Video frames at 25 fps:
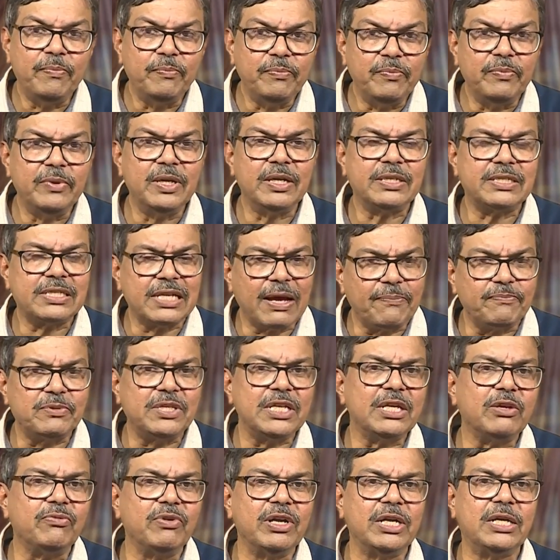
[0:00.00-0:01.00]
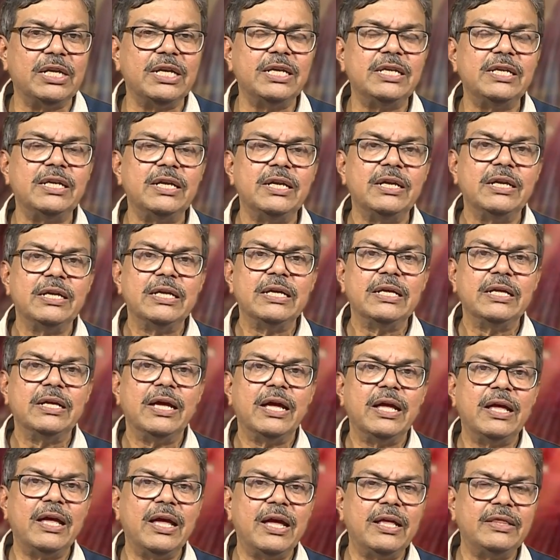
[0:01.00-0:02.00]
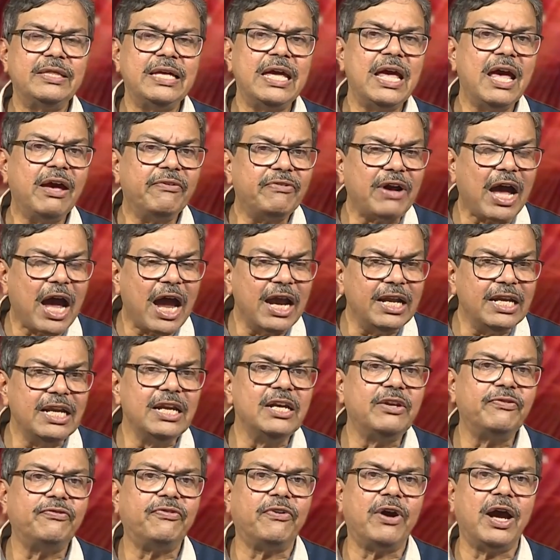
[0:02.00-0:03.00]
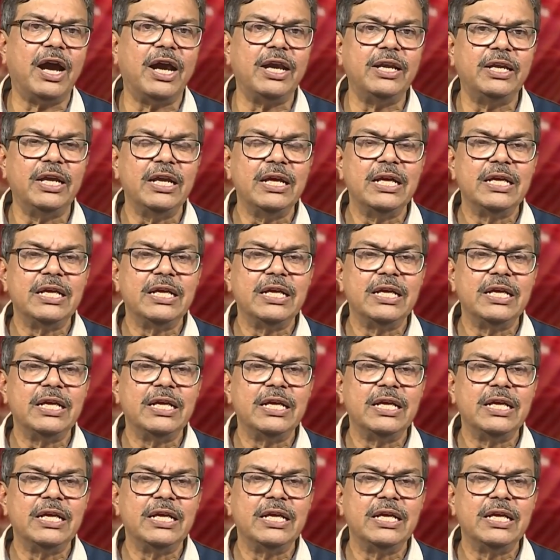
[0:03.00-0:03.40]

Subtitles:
that subsequently, they have identified